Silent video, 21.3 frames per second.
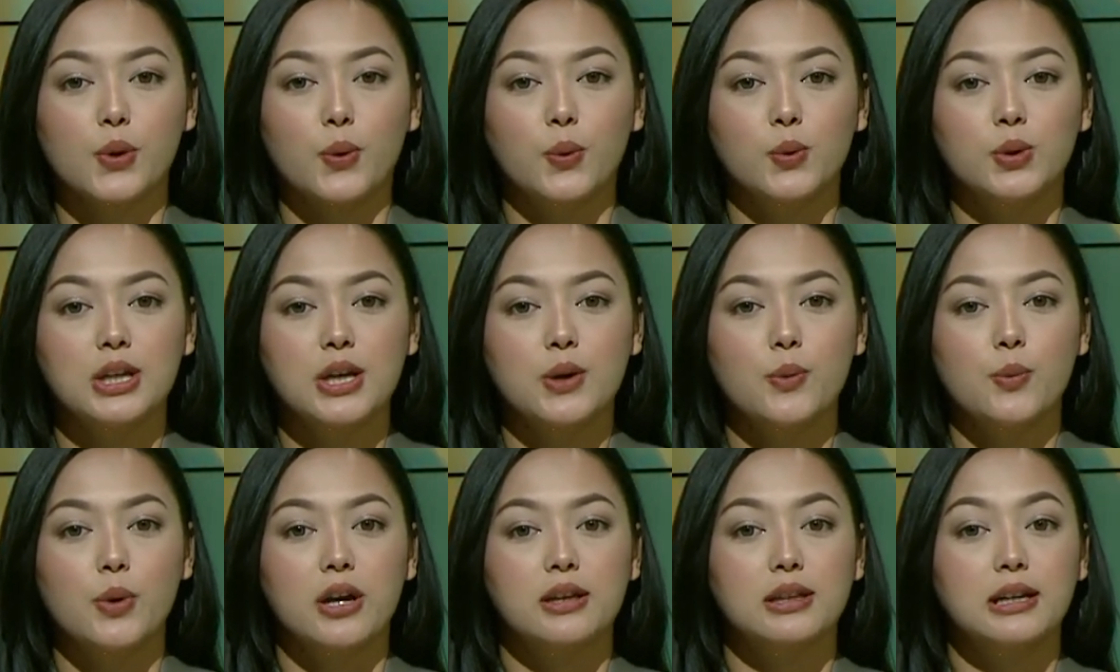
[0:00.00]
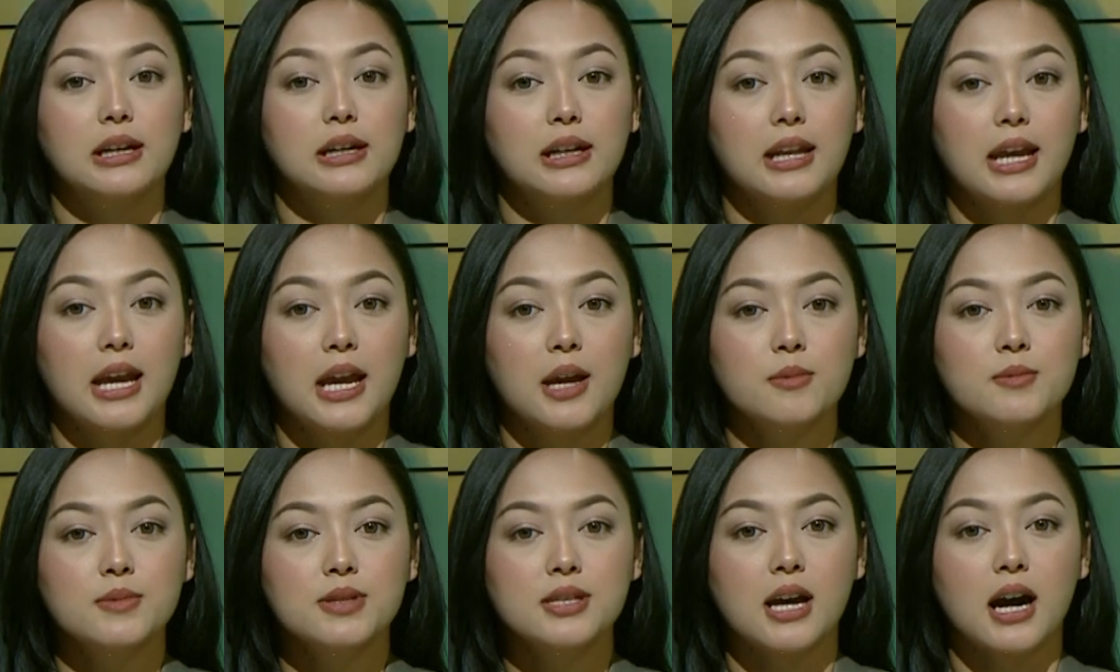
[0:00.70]
only where their
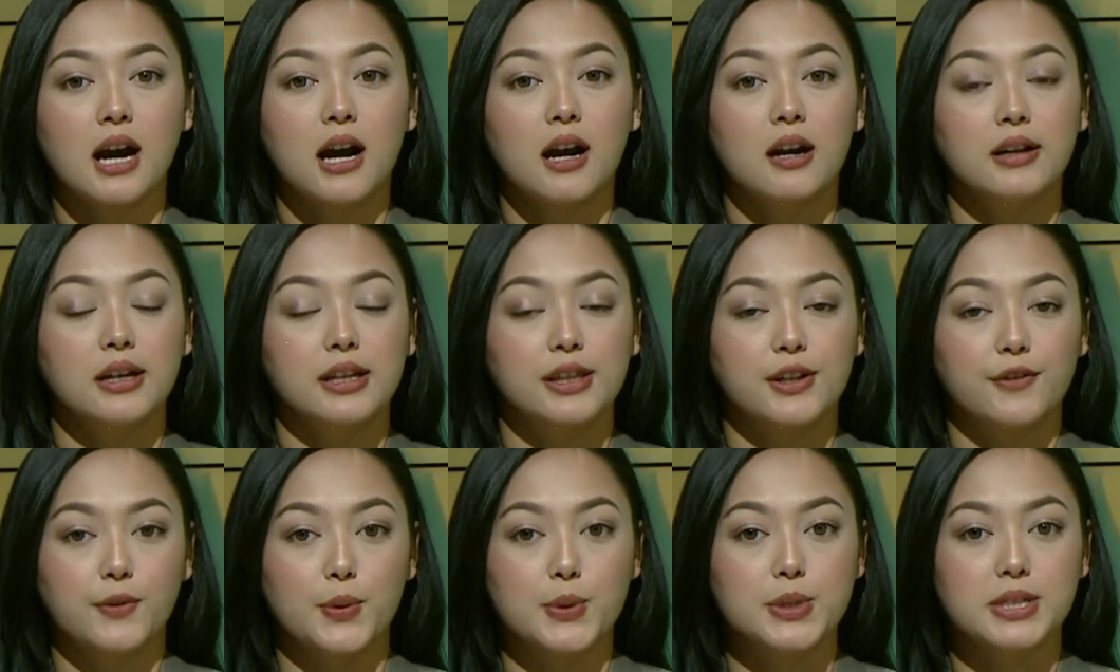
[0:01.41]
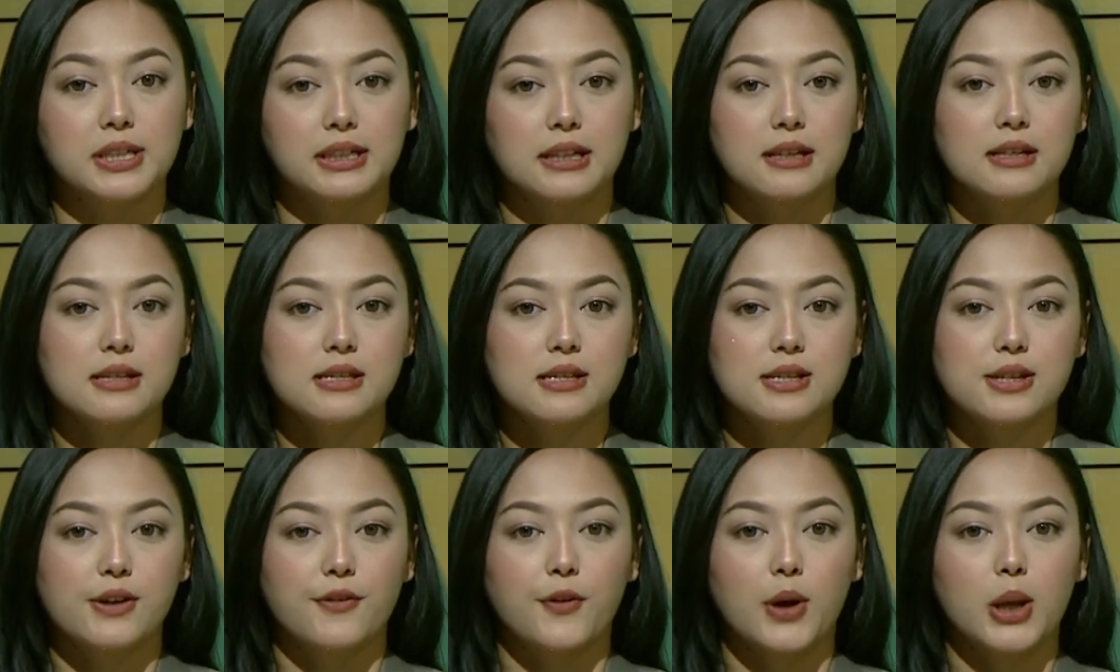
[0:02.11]
names are in the voter
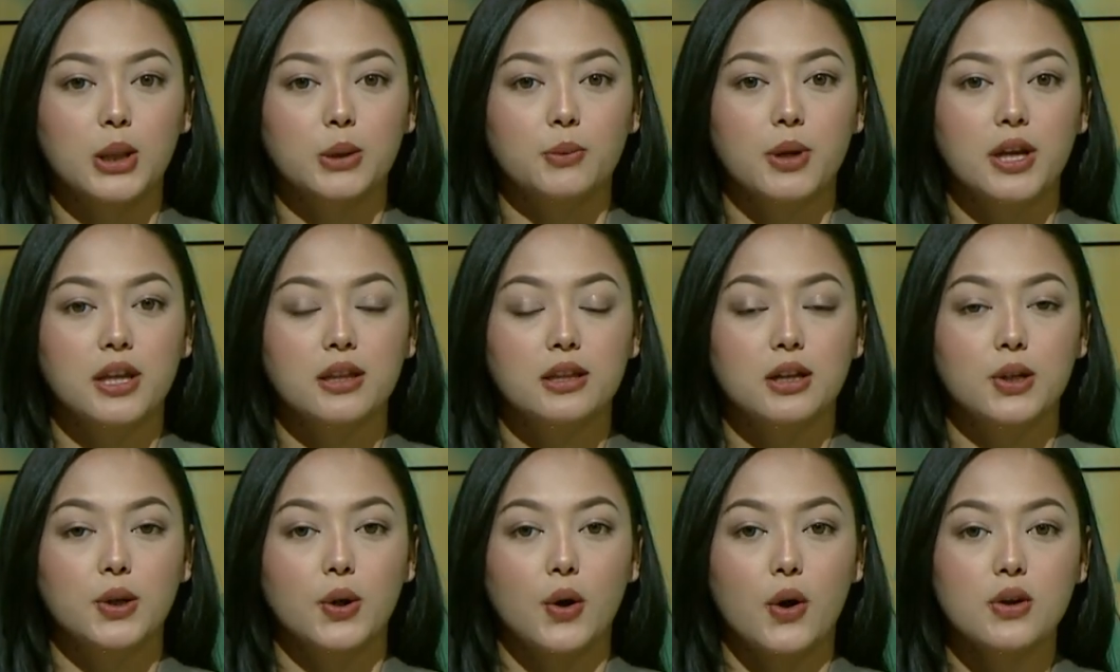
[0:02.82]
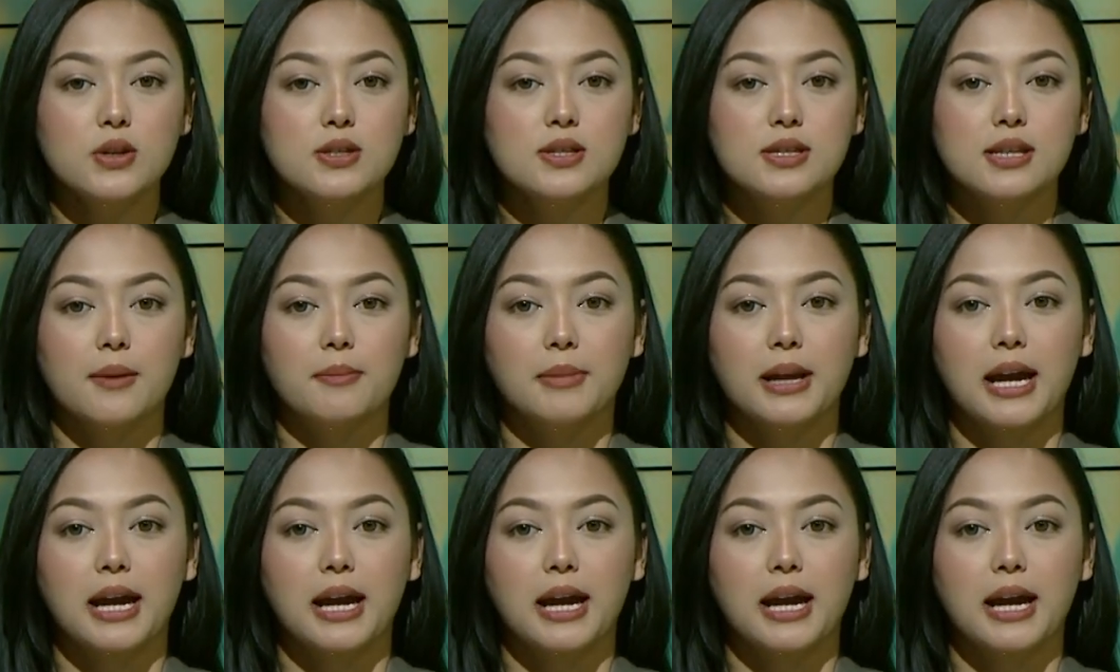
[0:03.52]
list. Following the law, some